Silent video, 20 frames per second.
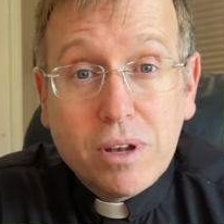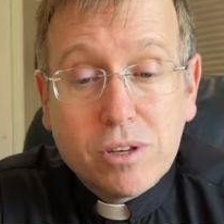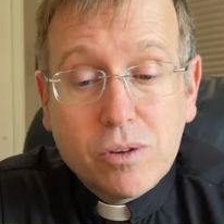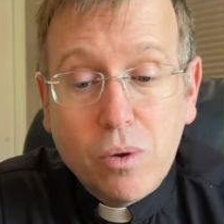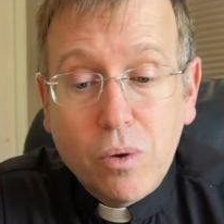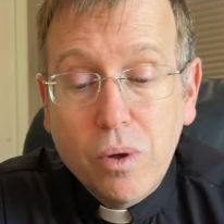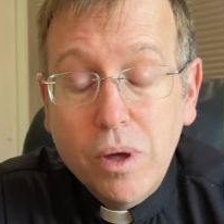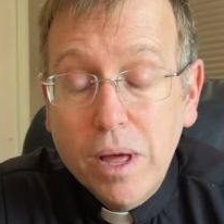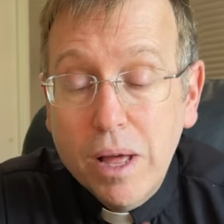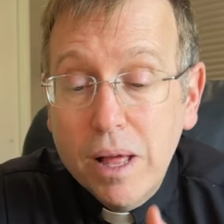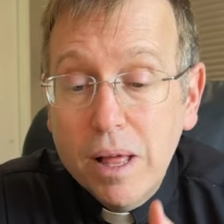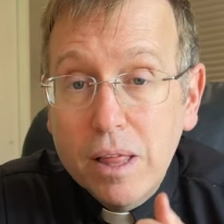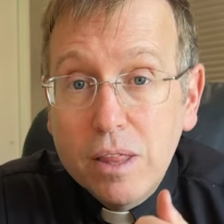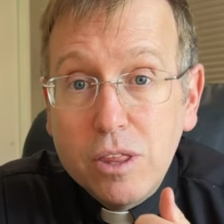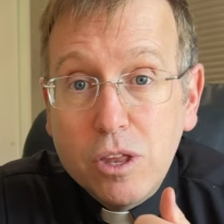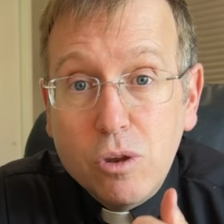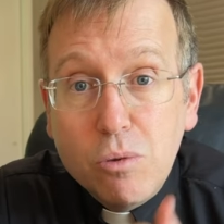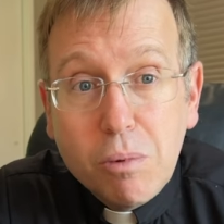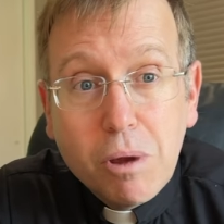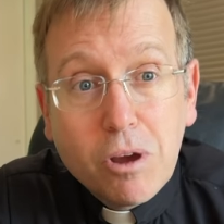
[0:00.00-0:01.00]
So the
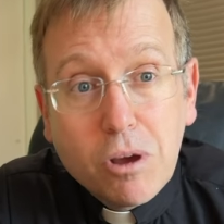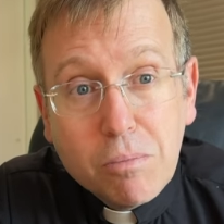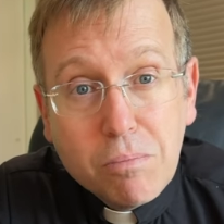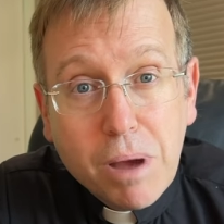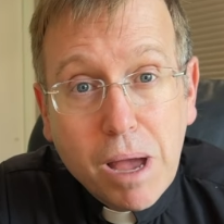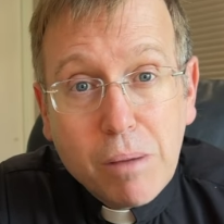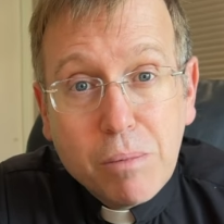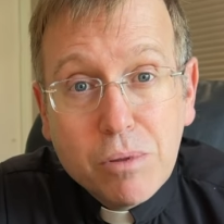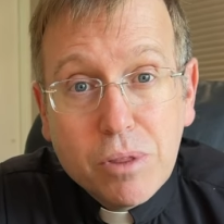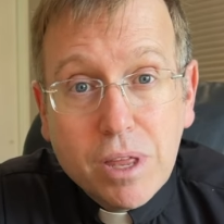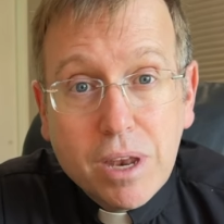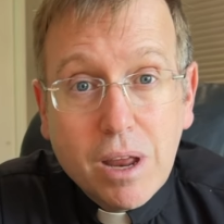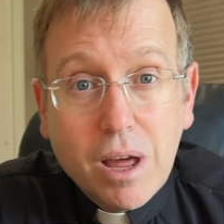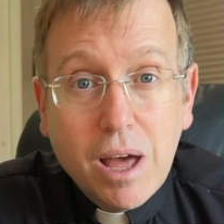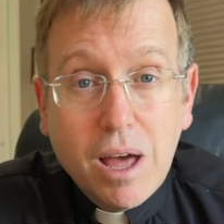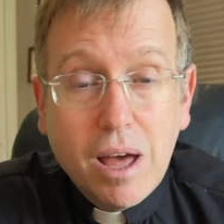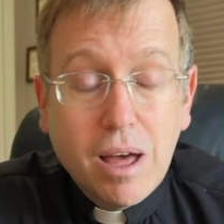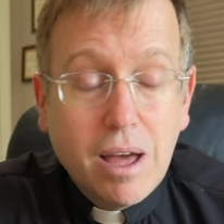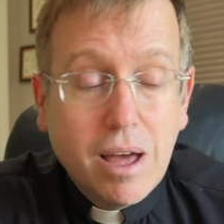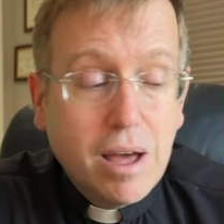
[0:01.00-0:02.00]
New American Bible that
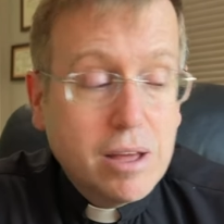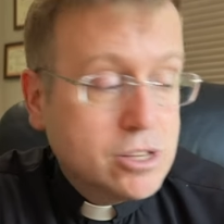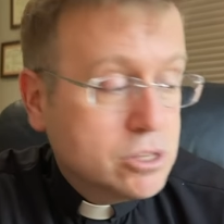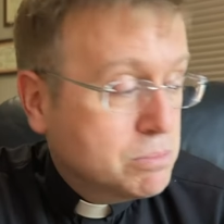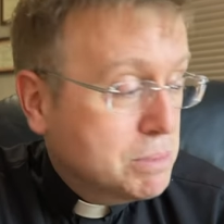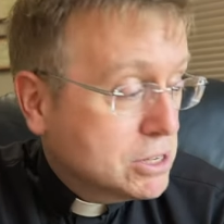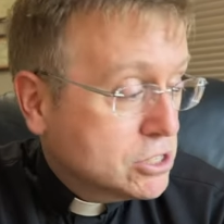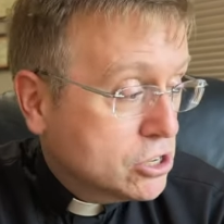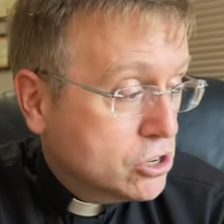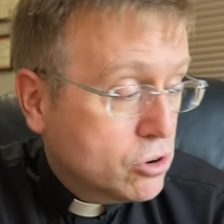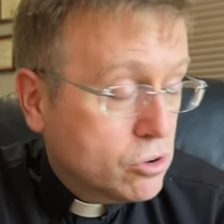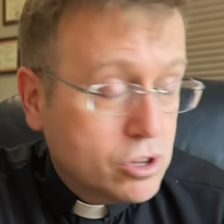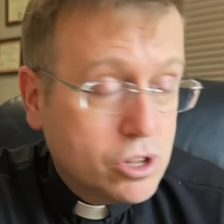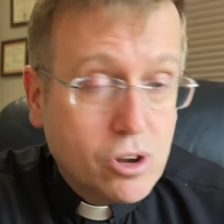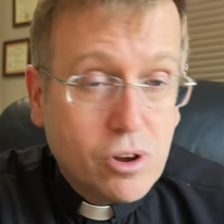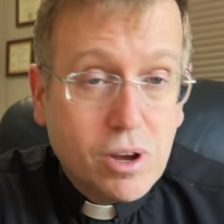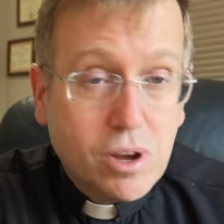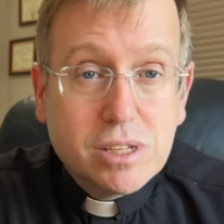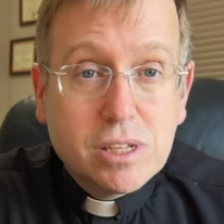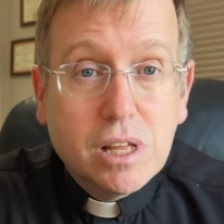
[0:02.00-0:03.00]
I just mentioned earlier
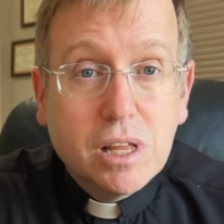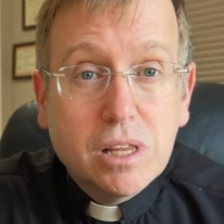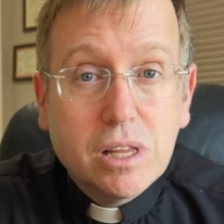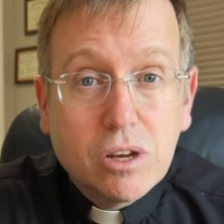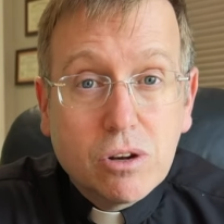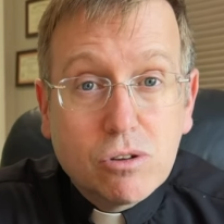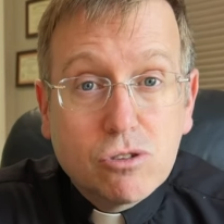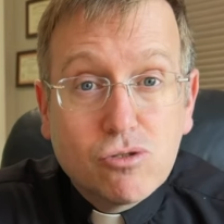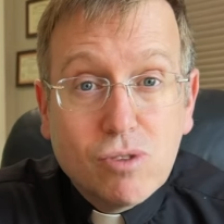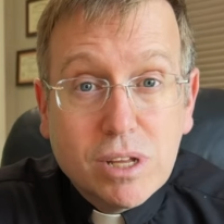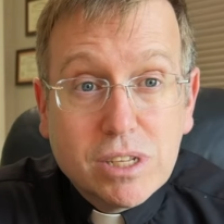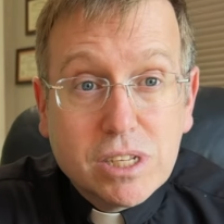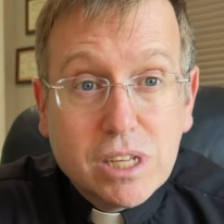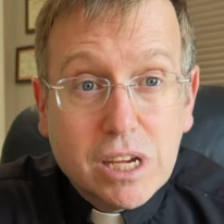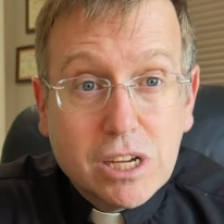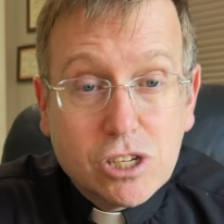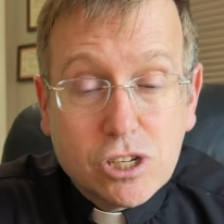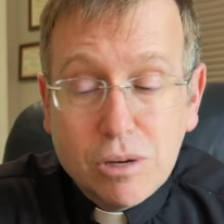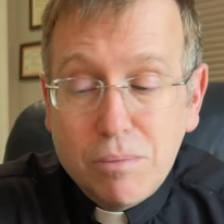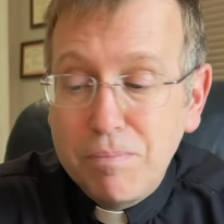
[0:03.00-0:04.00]
is a literal
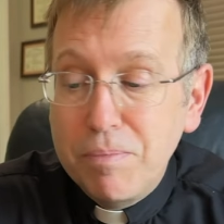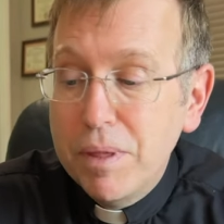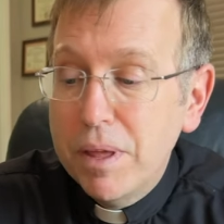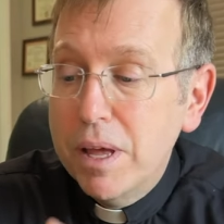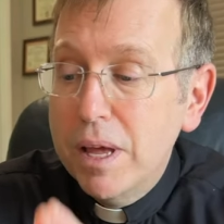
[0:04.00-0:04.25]
translation,